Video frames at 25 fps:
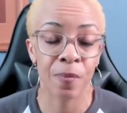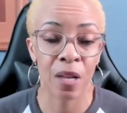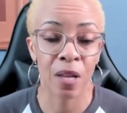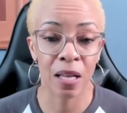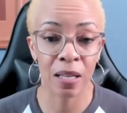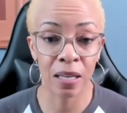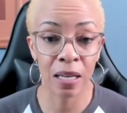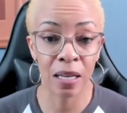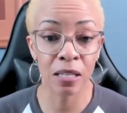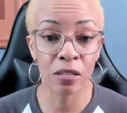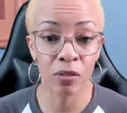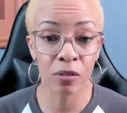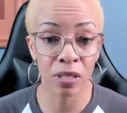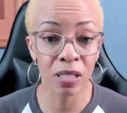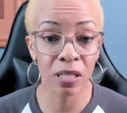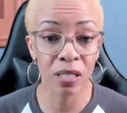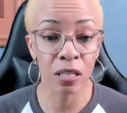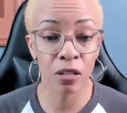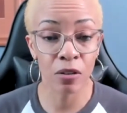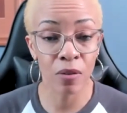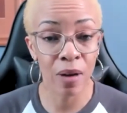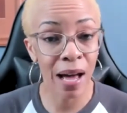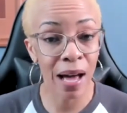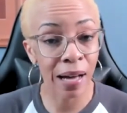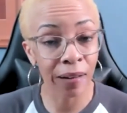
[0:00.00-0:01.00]
And that's mm-hmm. why I say
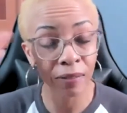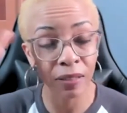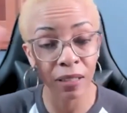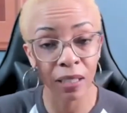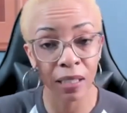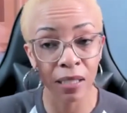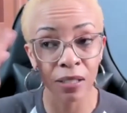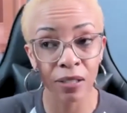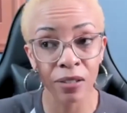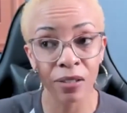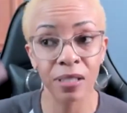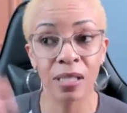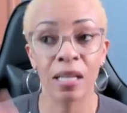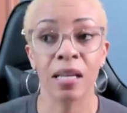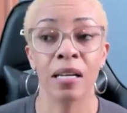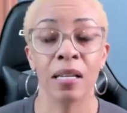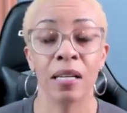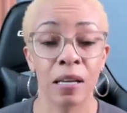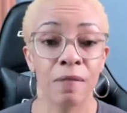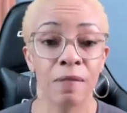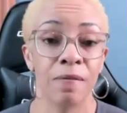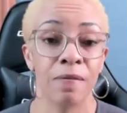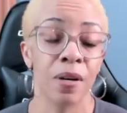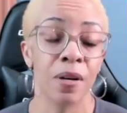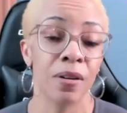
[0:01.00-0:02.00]
you have to understand
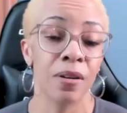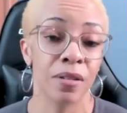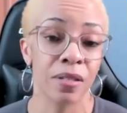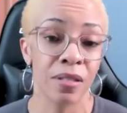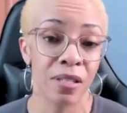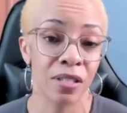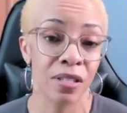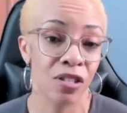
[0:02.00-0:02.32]
that first.